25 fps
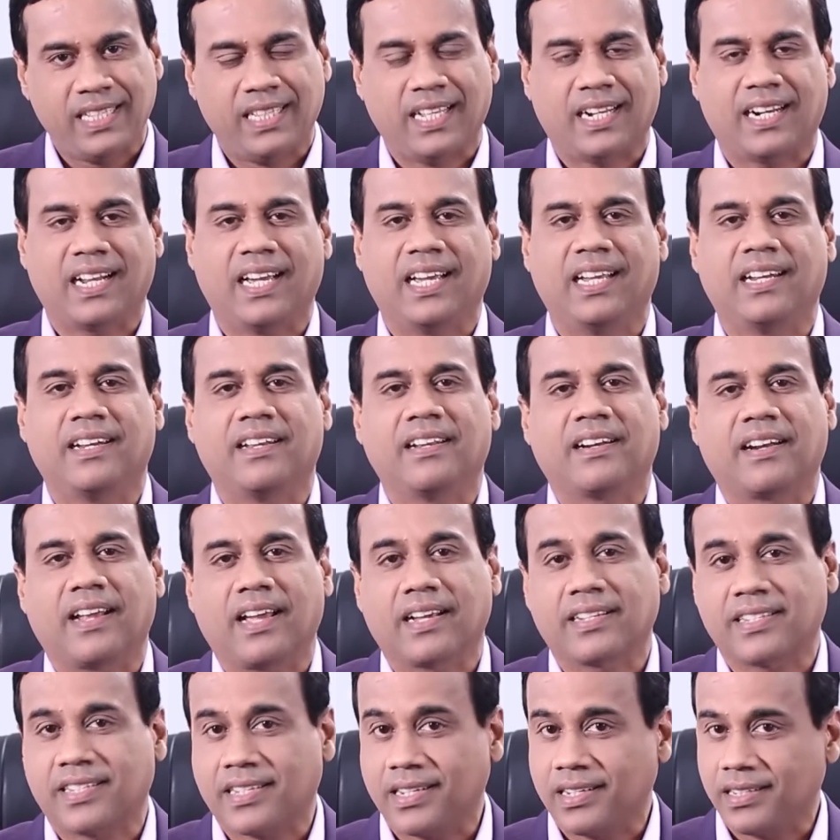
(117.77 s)
in the right
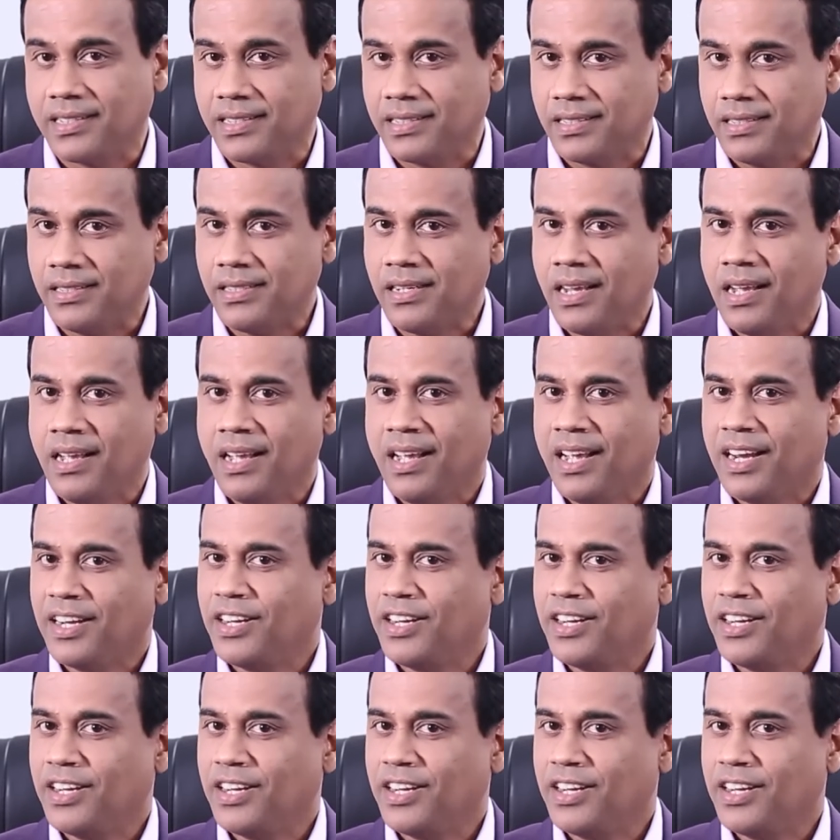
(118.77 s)
direction,